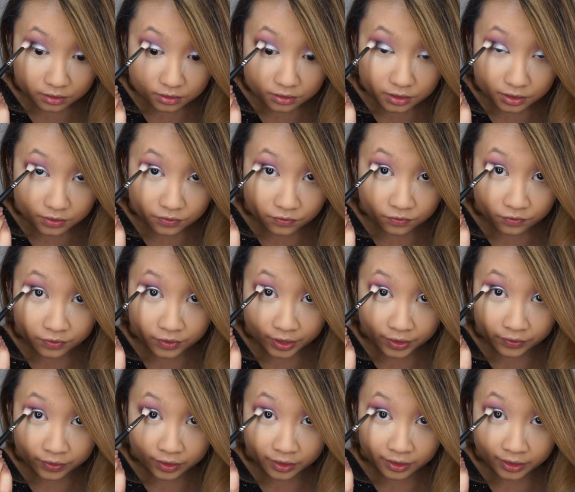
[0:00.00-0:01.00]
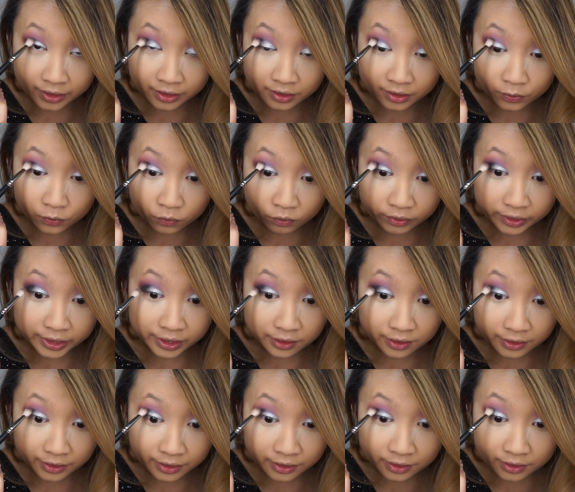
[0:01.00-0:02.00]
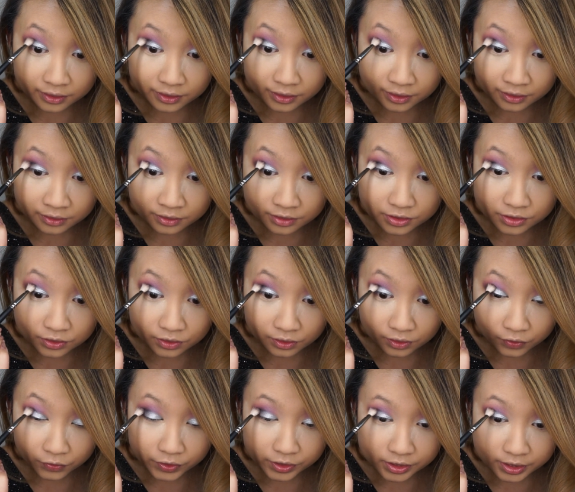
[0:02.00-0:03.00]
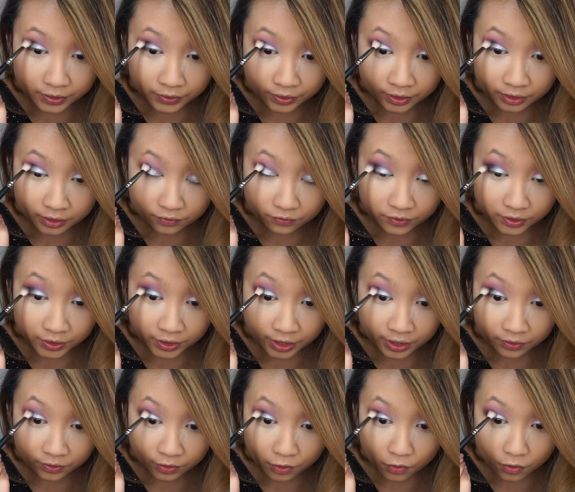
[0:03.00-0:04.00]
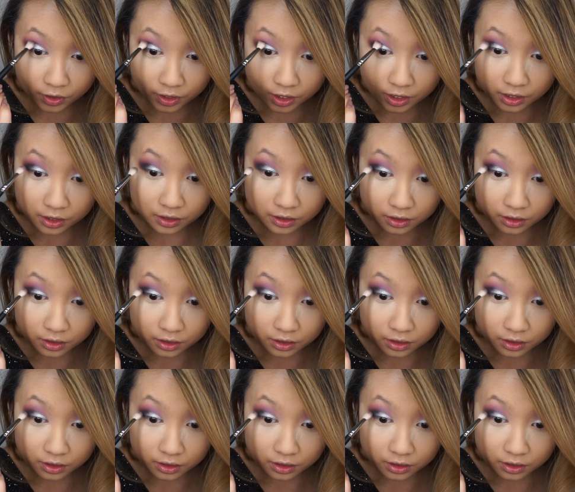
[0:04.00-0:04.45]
Just very lightly wiggling it into the crease area in the very outer corner.